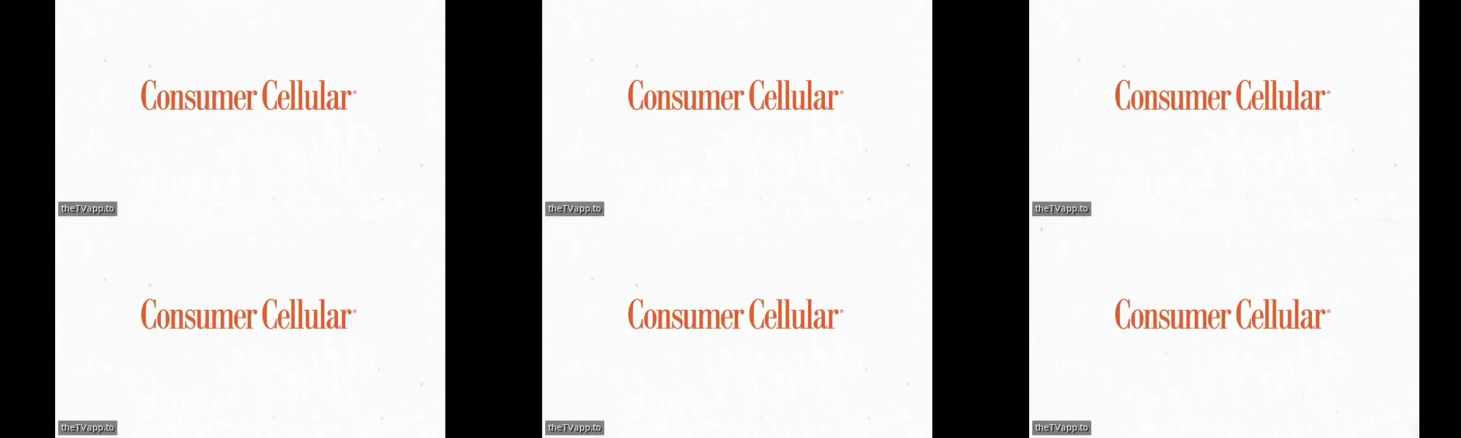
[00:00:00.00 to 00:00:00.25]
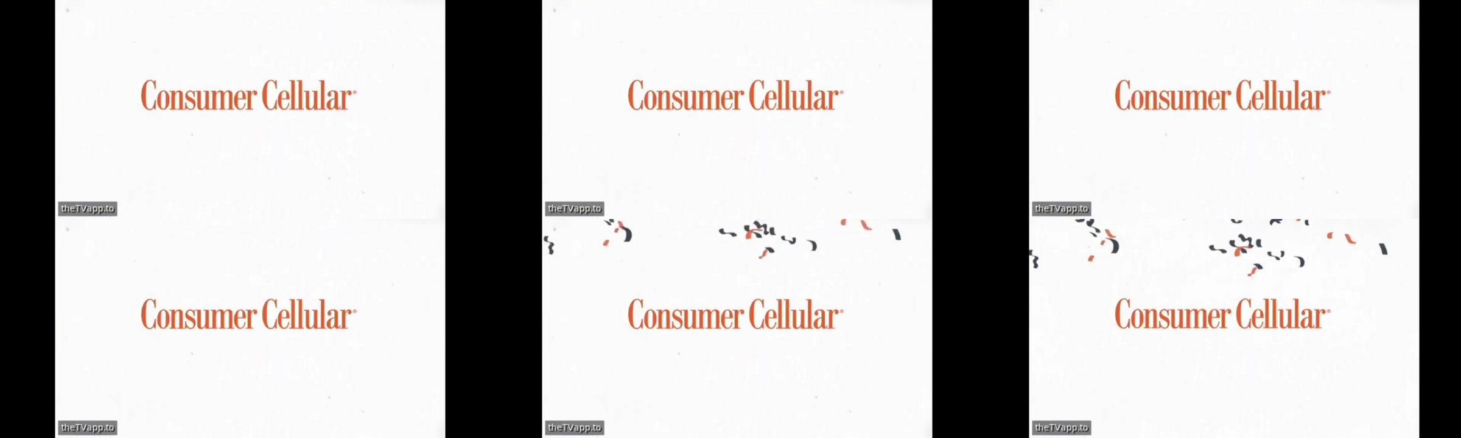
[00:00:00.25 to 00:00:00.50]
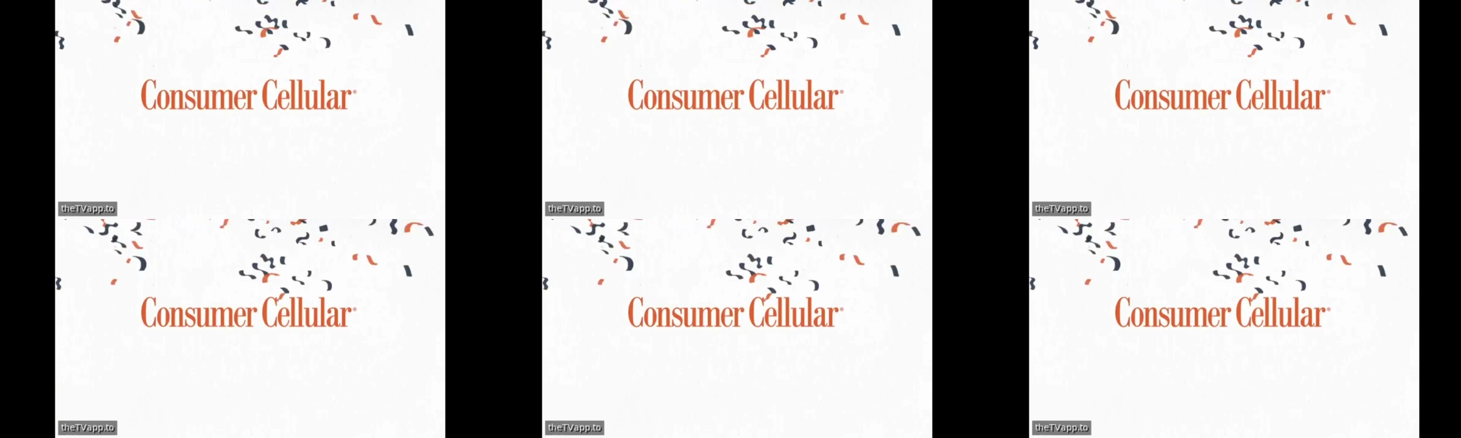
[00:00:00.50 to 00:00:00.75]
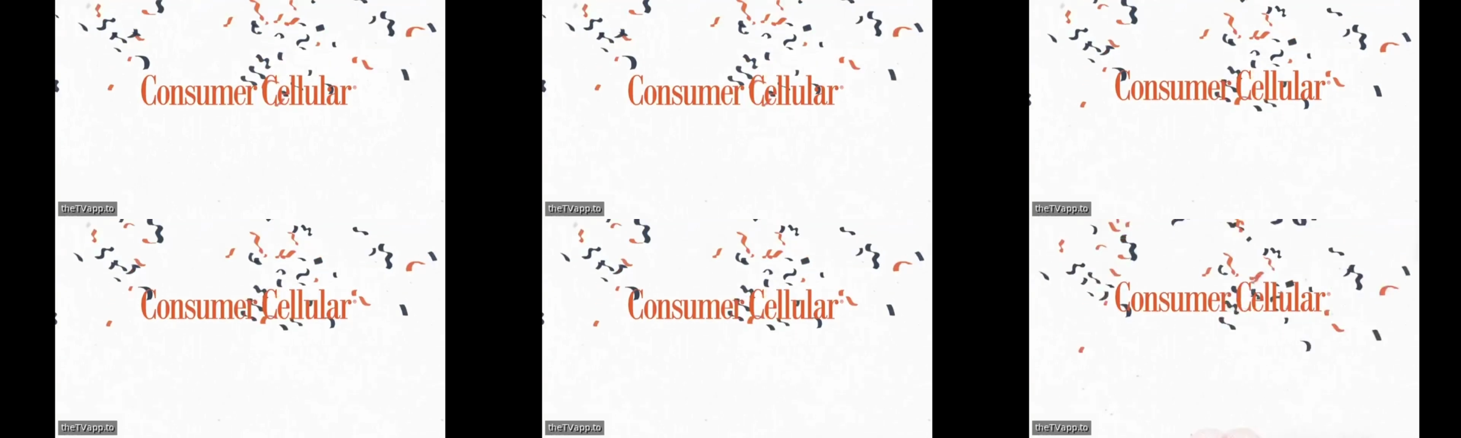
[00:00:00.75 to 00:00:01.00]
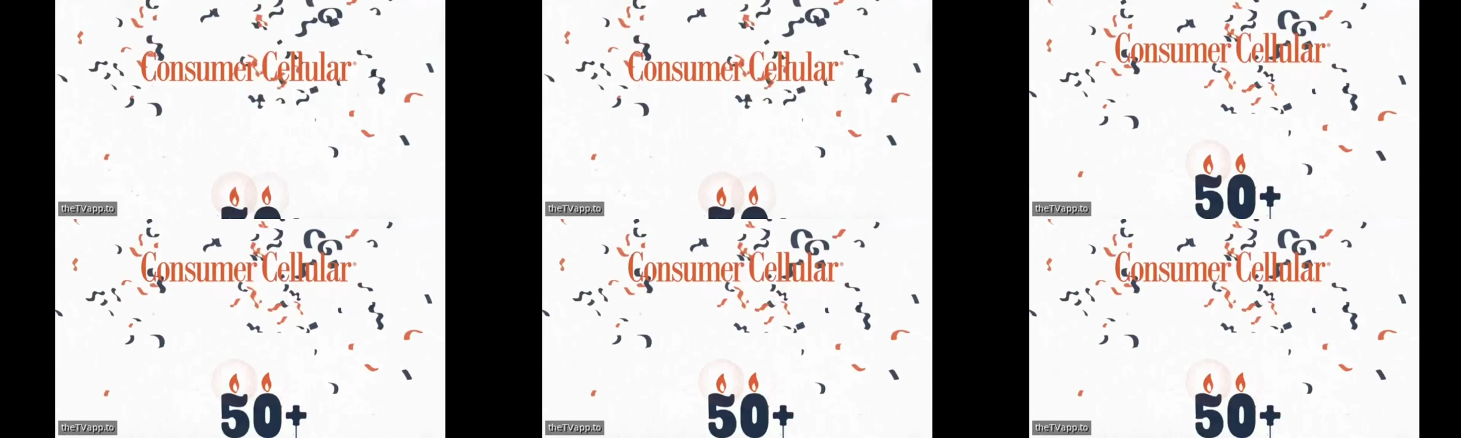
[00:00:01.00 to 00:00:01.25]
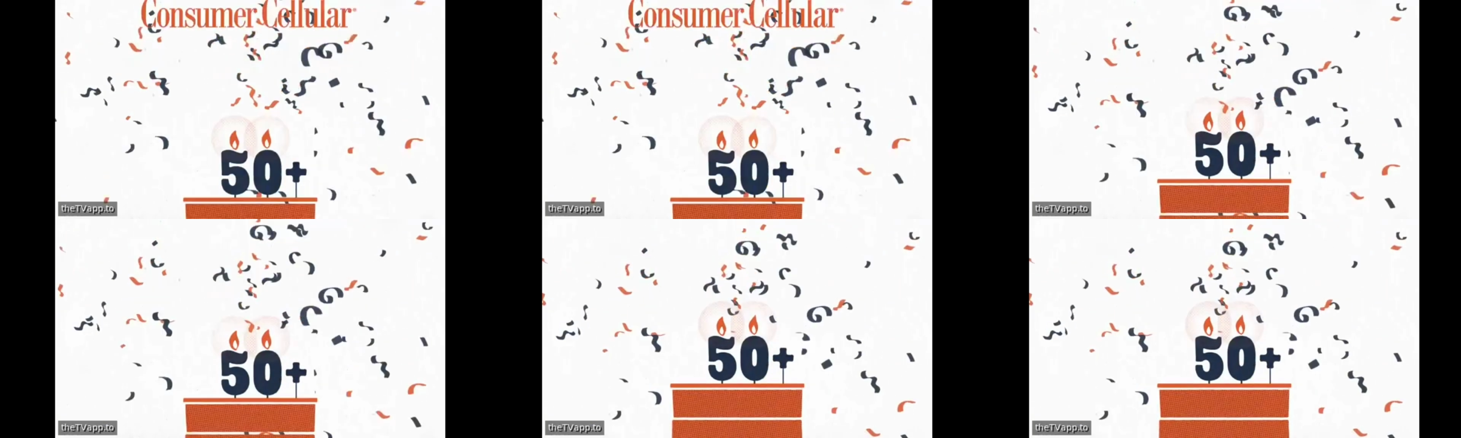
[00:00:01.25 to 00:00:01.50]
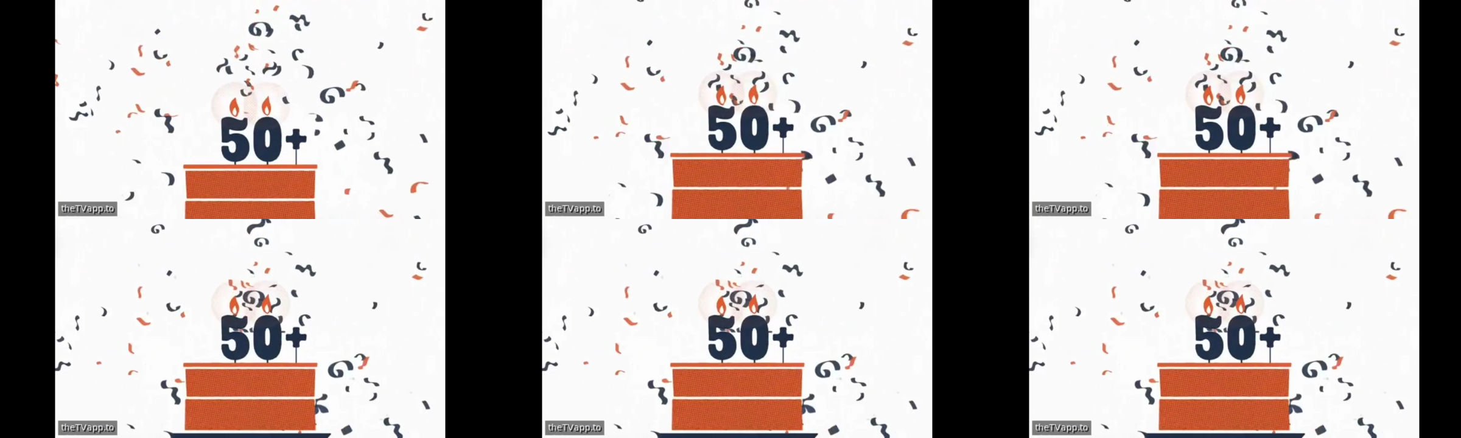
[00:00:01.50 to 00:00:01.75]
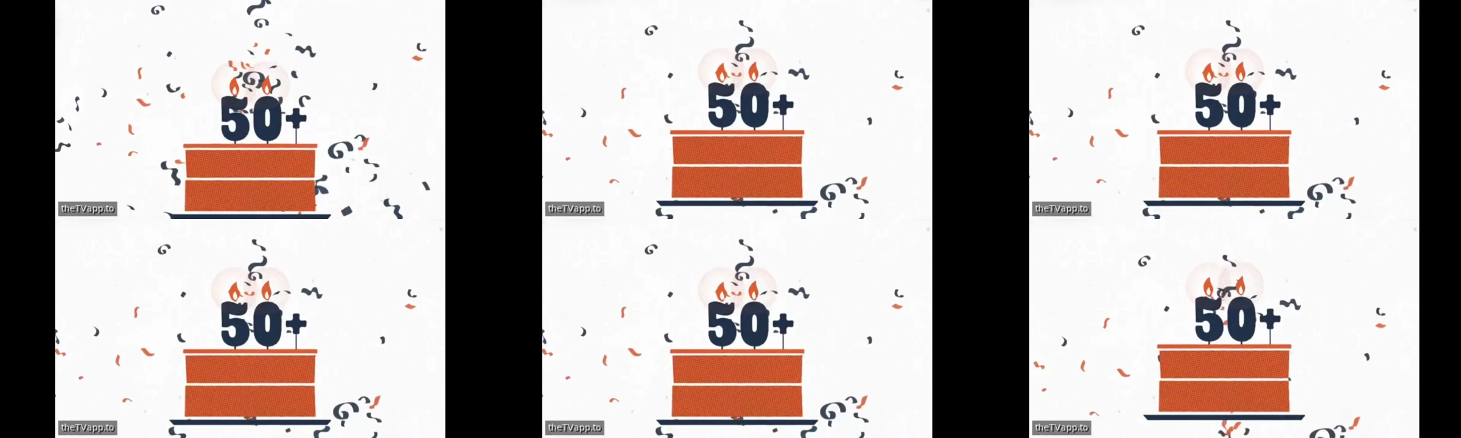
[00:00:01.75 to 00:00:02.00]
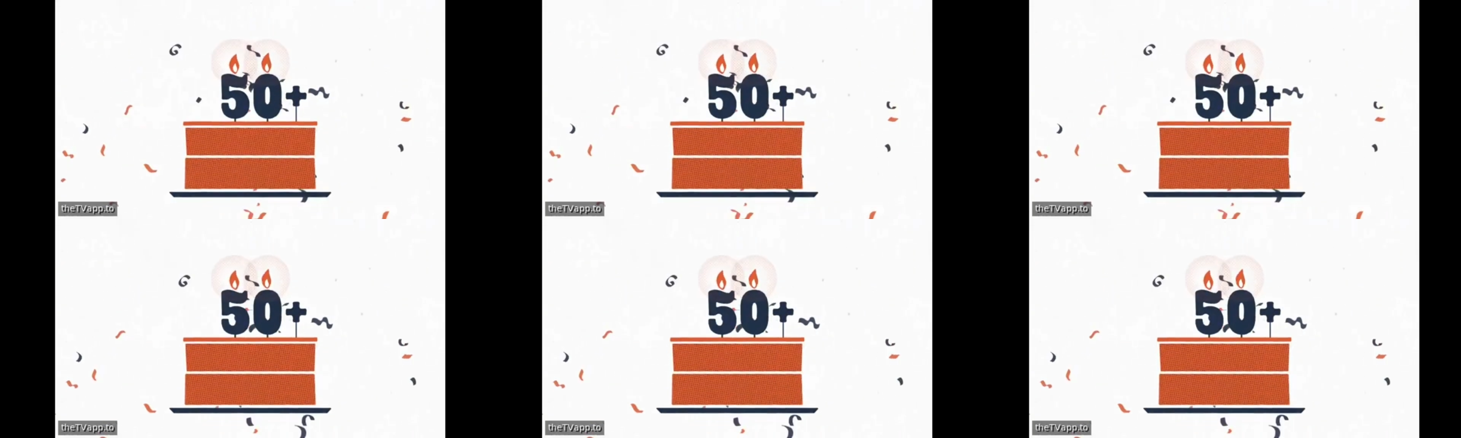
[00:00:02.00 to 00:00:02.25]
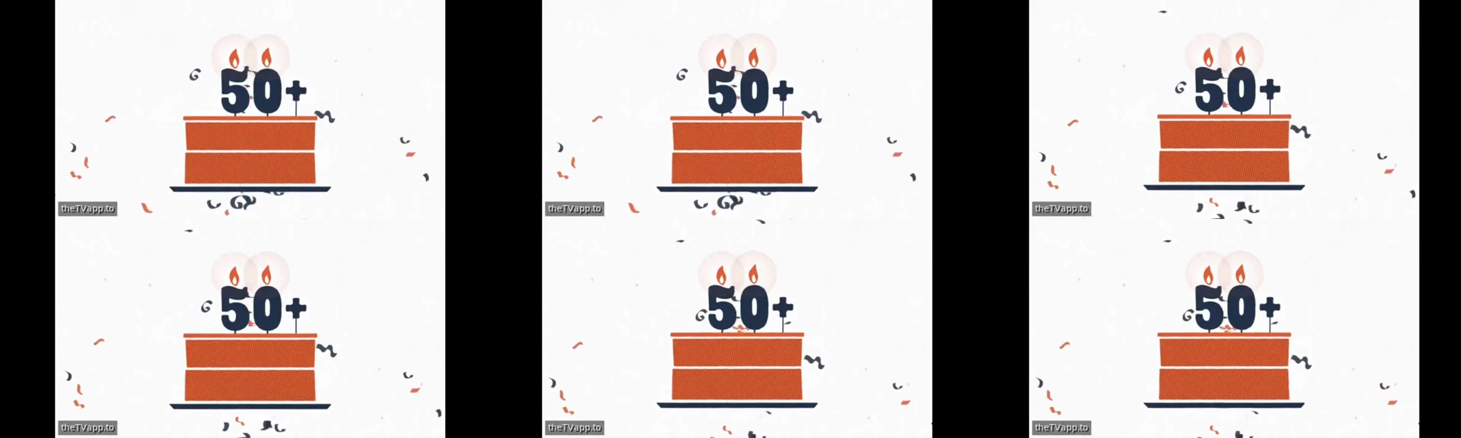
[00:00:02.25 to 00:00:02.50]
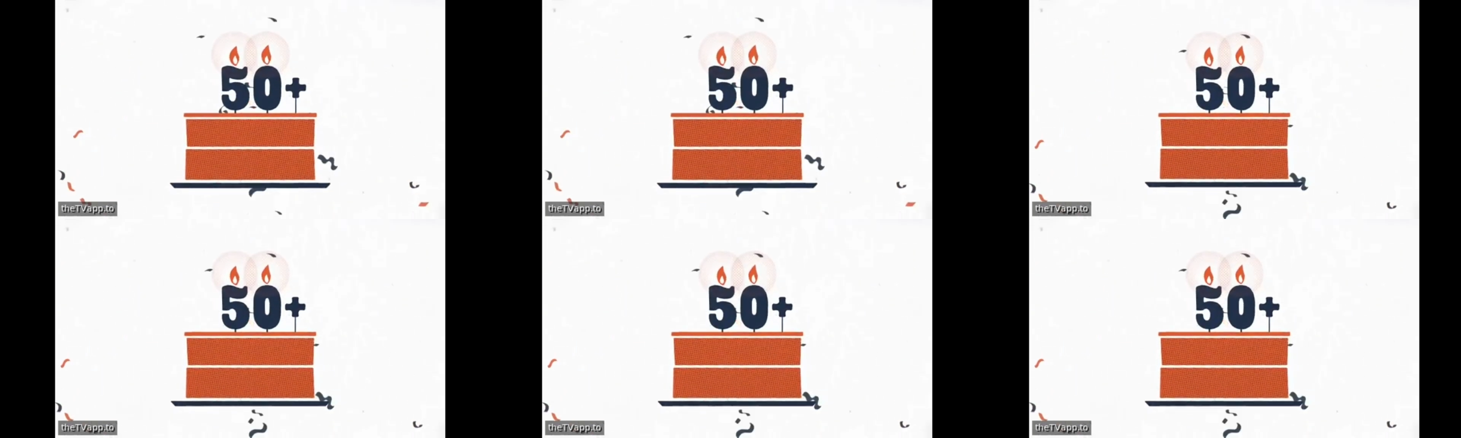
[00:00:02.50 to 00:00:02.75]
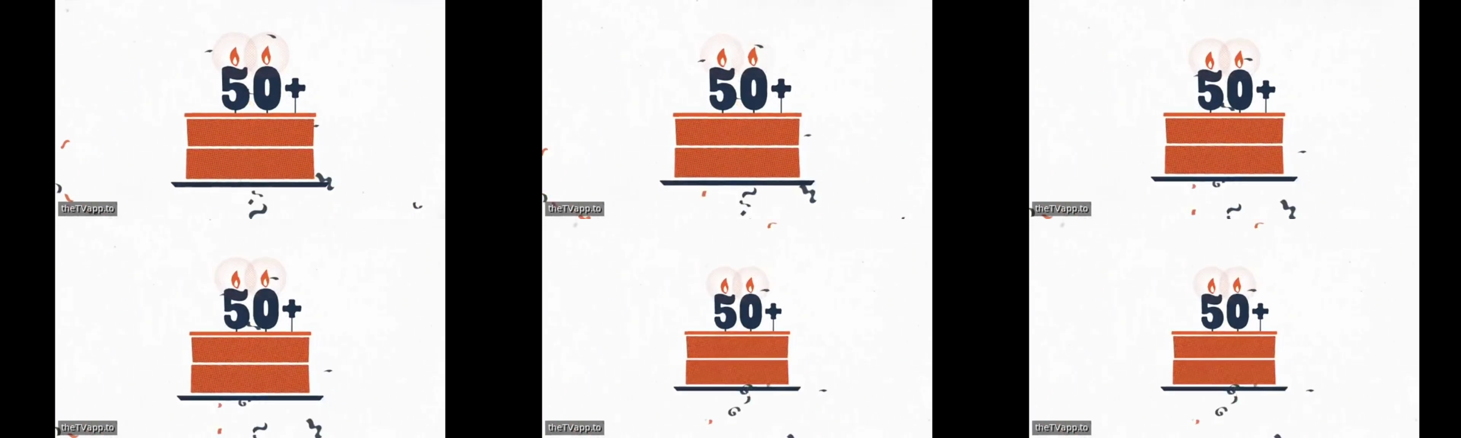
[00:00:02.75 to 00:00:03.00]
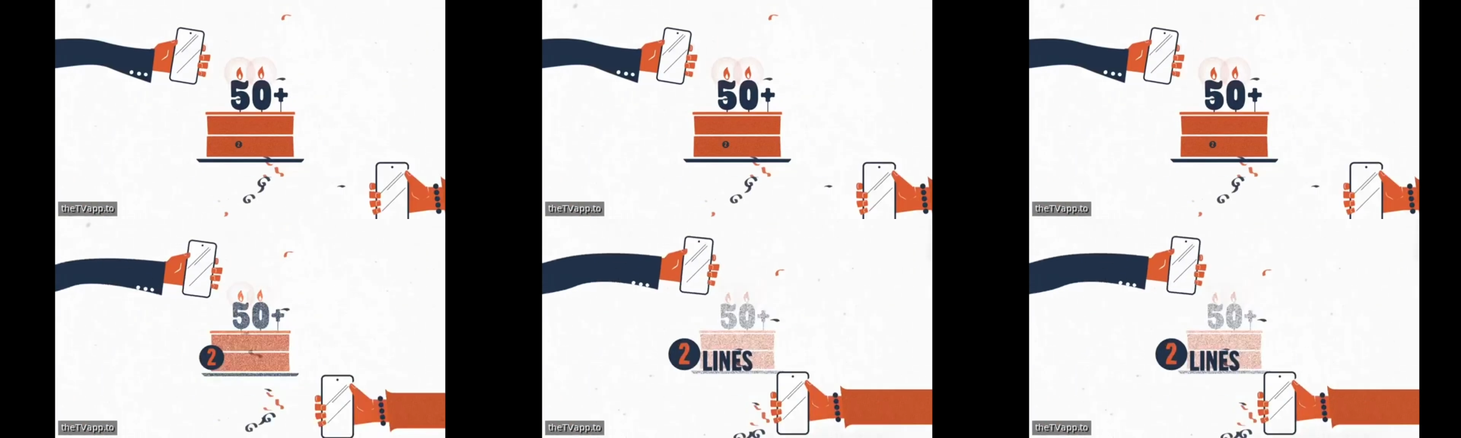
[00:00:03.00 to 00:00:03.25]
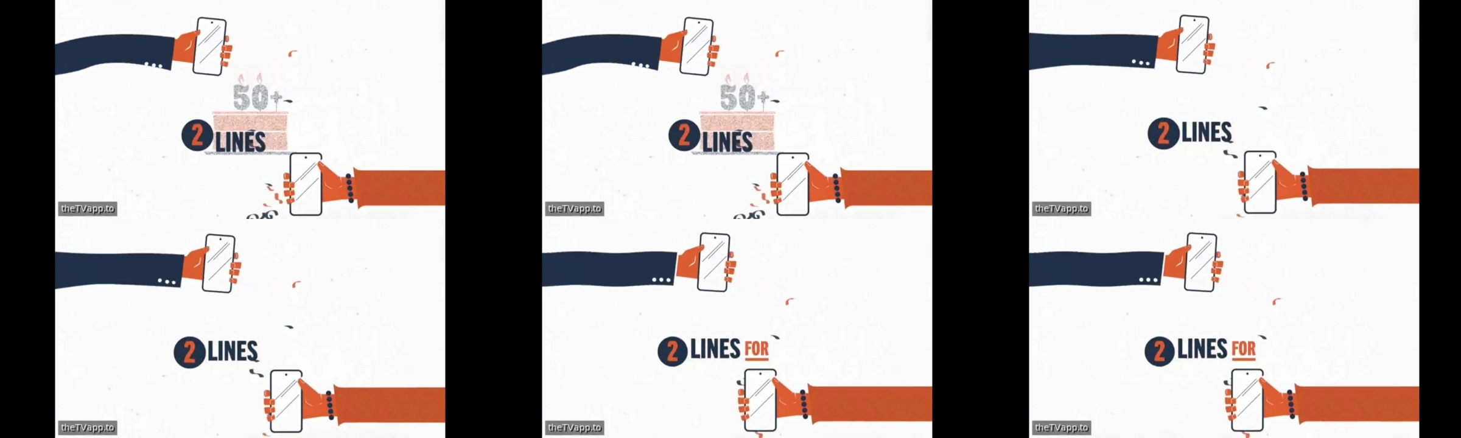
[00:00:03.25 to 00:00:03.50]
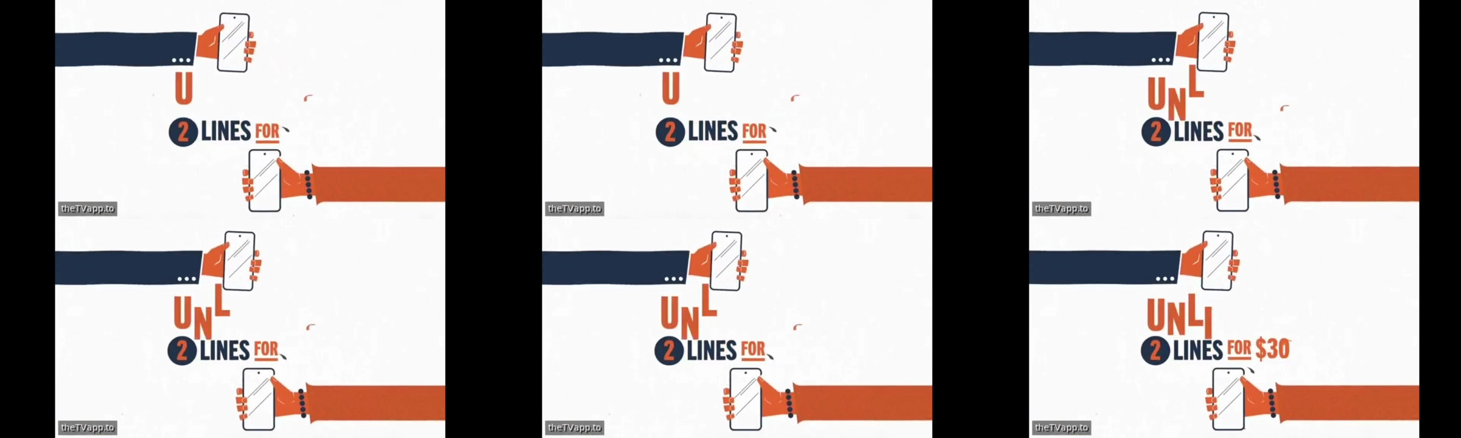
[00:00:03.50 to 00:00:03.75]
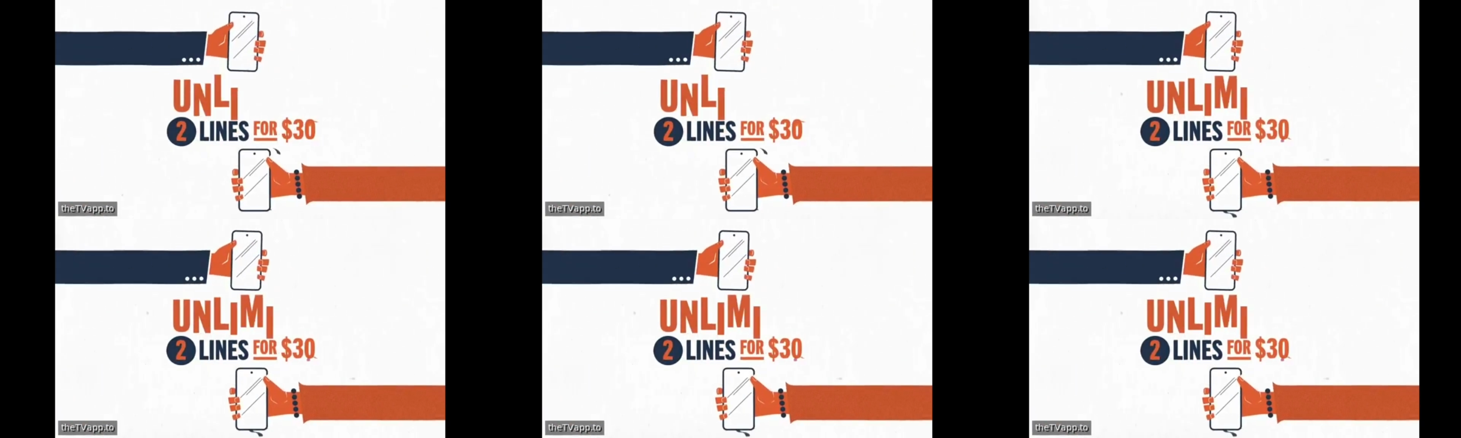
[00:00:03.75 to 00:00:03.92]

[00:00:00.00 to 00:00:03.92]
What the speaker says: [unreadable: no face in view]